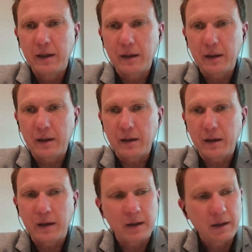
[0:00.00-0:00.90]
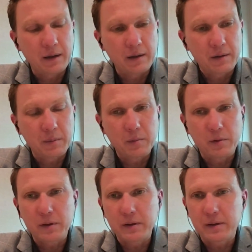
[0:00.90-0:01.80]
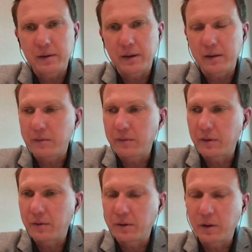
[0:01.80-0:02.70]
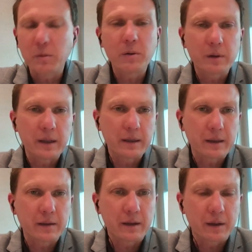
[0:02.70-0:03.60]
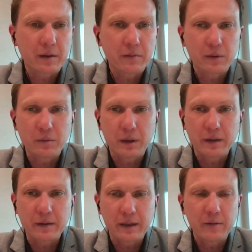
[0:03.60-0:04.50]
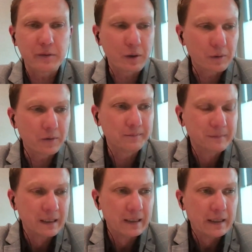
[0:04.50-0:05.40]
and people can start to feel, communities can start to feel like they're forgotten